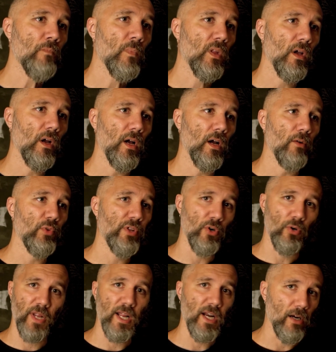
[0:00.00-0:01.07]
with the
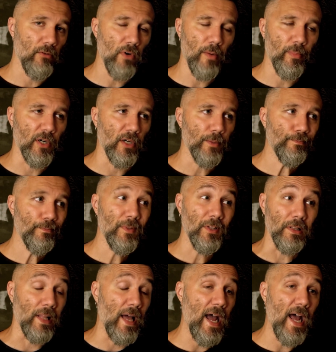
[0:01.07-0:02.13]
organic rubber
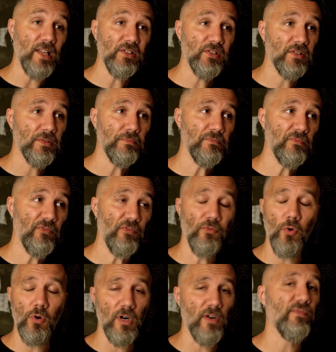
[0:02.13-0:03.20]
last
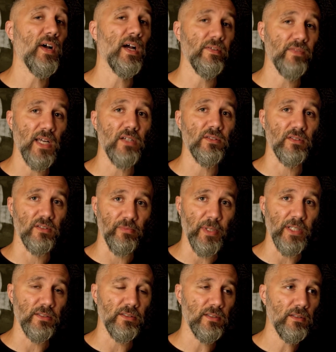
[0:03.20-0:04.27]
4,000 or 5,000
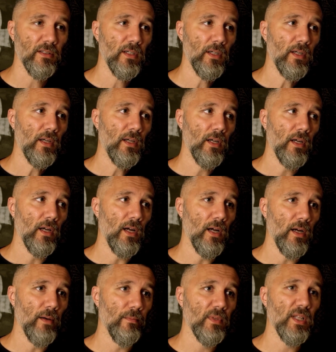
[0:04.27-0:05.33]
spins,
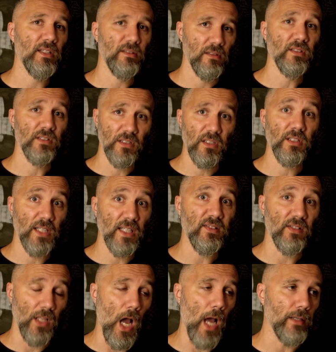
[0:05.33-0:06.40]
and that's a
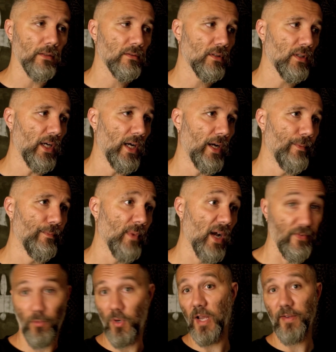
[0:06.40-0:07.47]
lot.
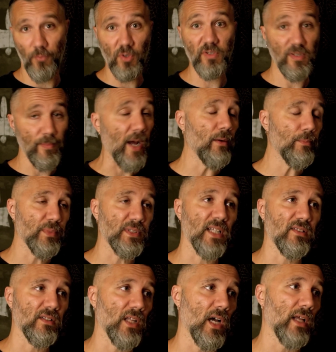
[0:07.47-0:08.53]
I've worn some out, but that's
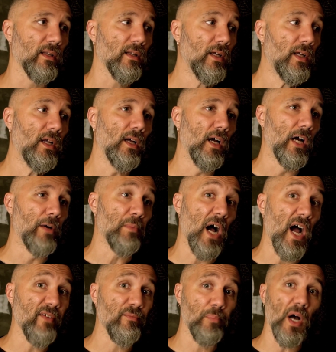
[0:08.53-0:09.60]
a lot.
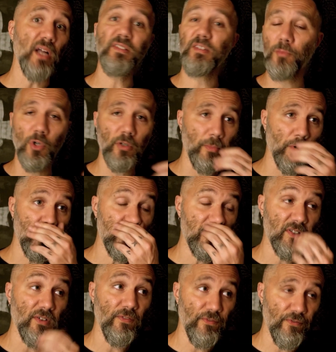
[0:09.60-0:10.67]
I've bought some old molds
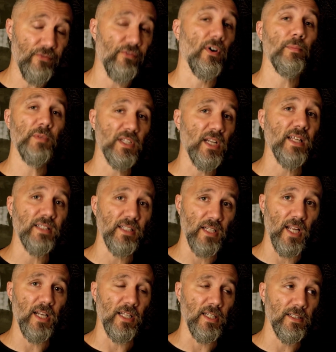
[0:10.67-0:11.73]
from the
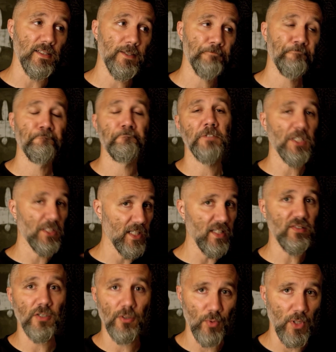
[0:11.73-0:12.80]
1980s, and they
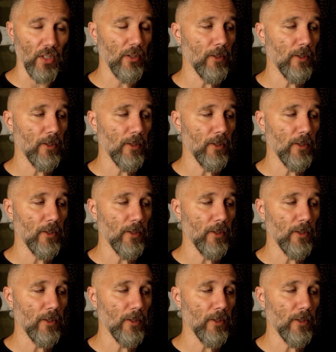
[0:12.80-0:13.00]
still work.